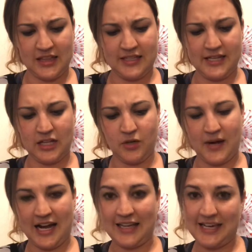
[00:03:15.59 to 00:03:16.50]
yellow
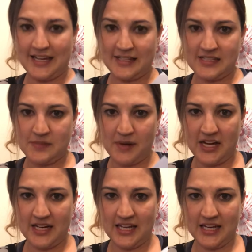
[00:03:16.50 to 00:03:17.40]
highlighted
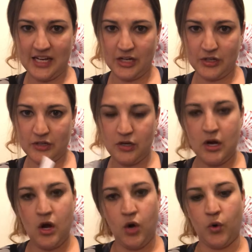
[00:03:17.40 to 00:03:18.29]
spot in here,
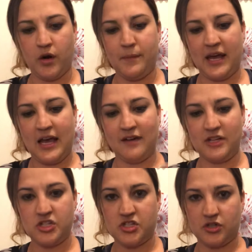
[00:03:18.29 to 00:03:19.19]
or it may have
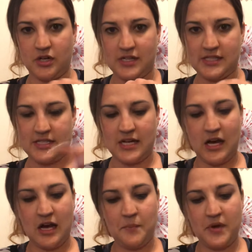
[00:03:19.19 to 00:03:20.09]
it just across the
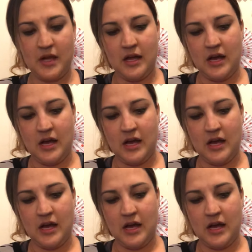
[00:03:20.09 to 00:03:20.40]
top.